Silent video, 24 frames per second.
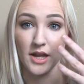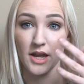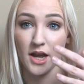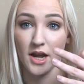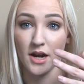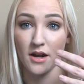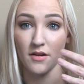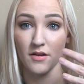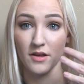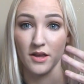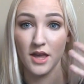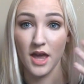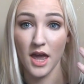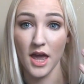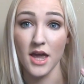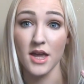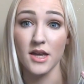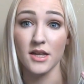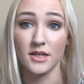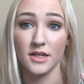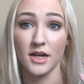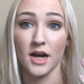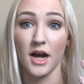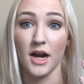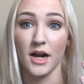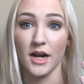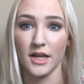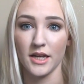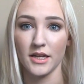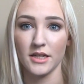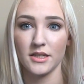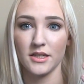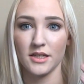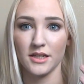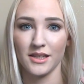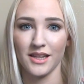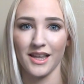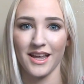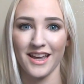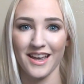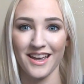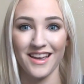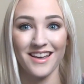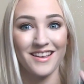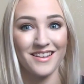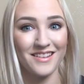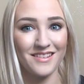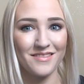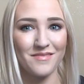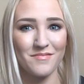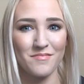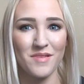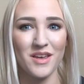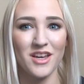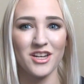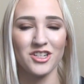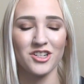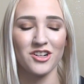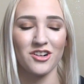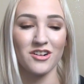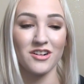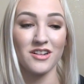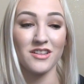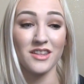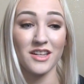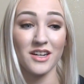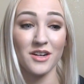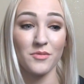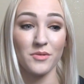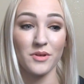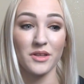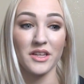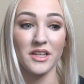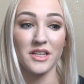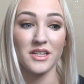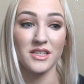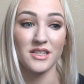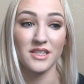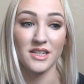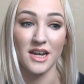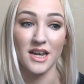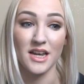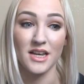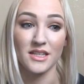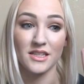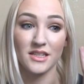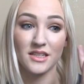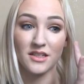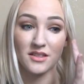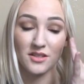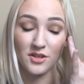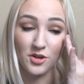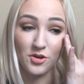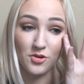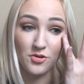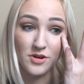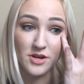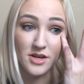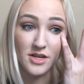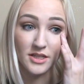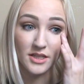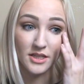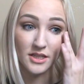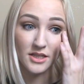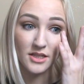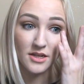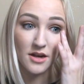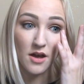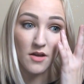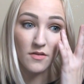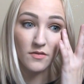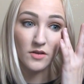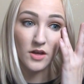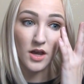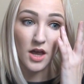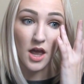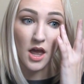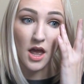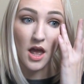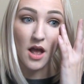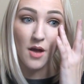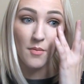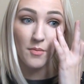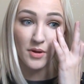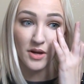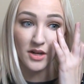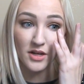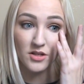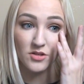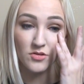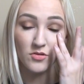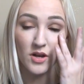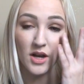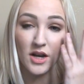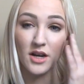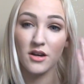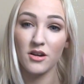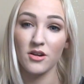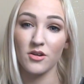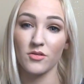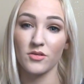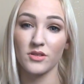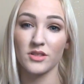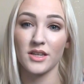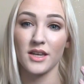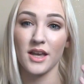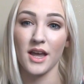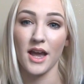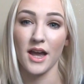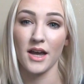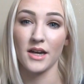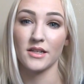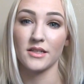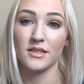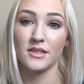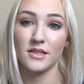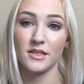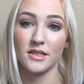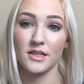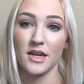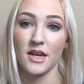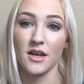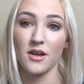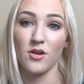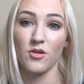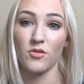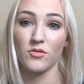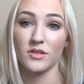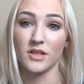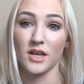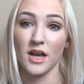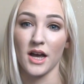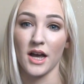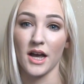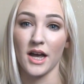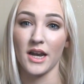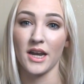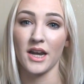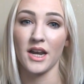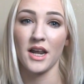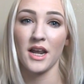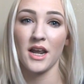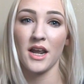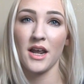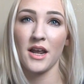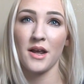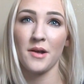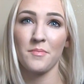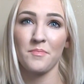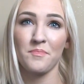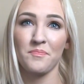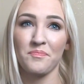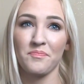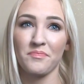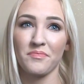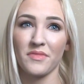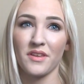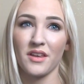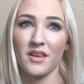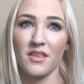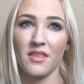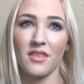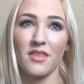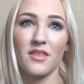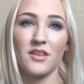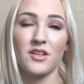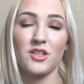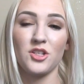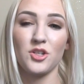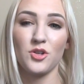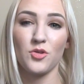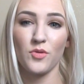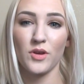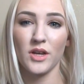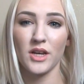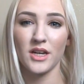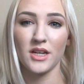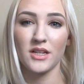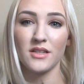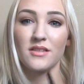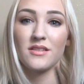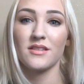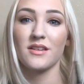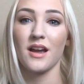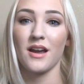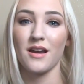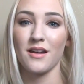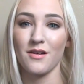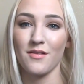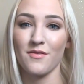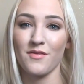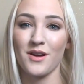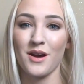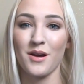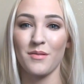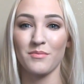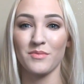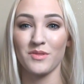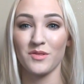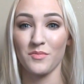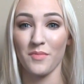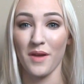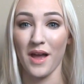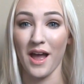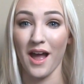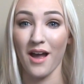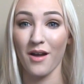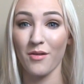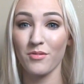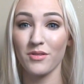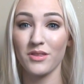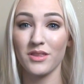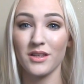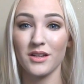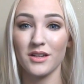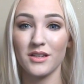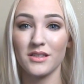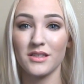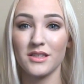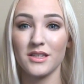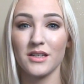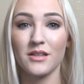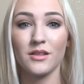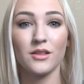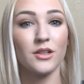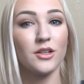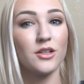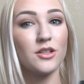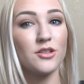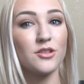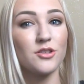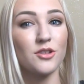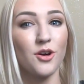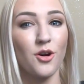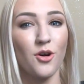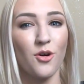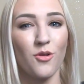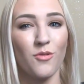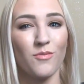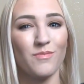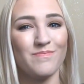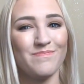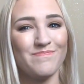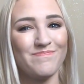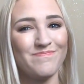kind of caked on it to like make sure that it really stays and doesn't crease and stuff. But I do kind of notice like as the day goes on, the dewiness kind of comes back with the concealer. So